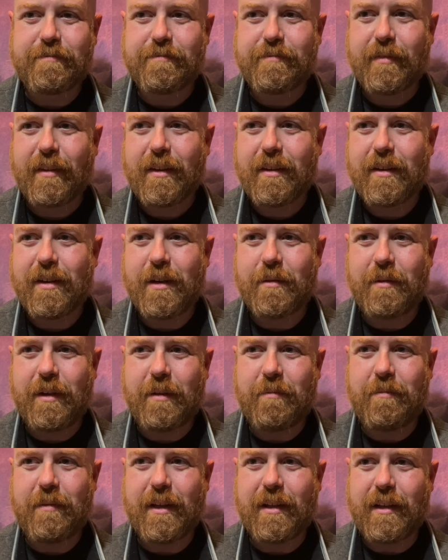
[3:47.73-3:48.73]
harmony,
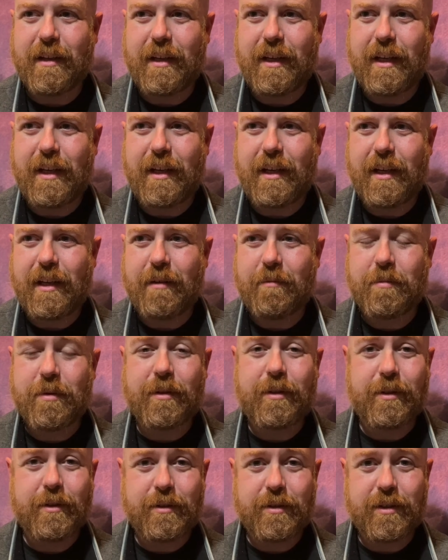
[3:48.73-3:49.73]
melody, and
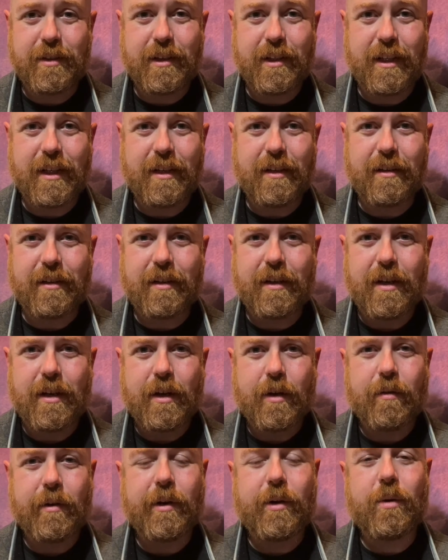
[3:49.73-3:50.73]
producing and
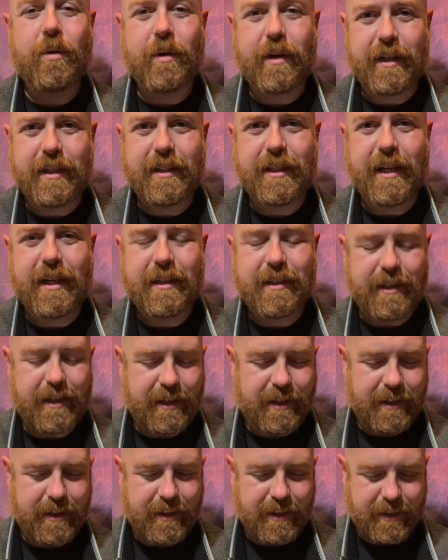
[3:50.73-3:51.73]
recording technique
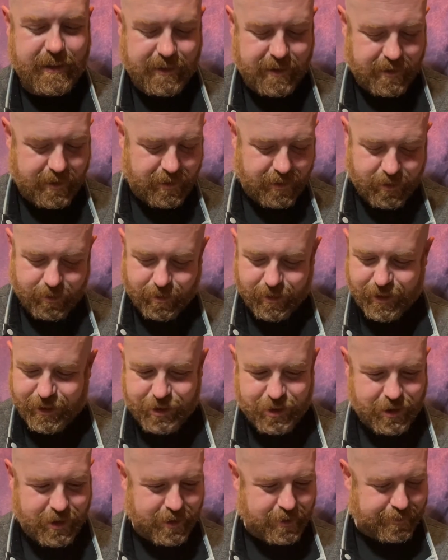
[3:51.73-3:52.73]
and things of the sort.
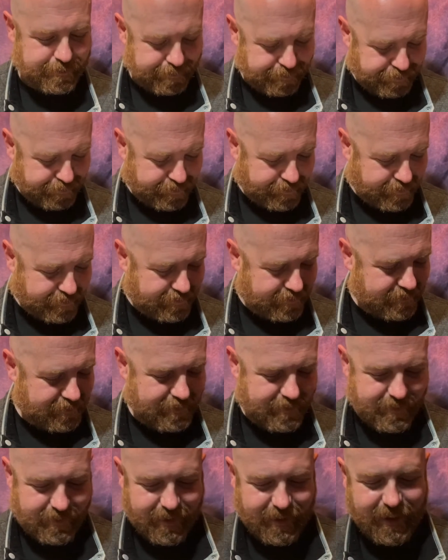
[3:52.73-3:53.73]
So,
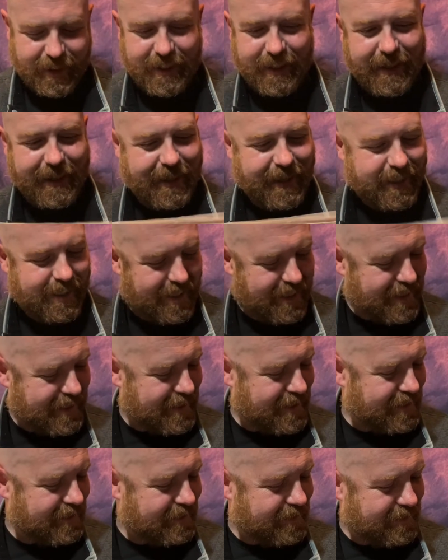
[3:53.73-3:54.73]

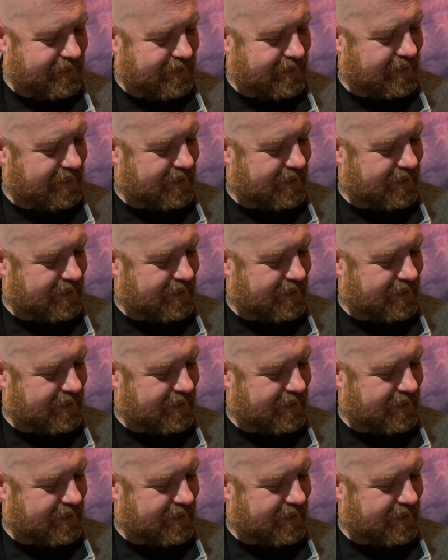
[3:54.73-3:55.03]
the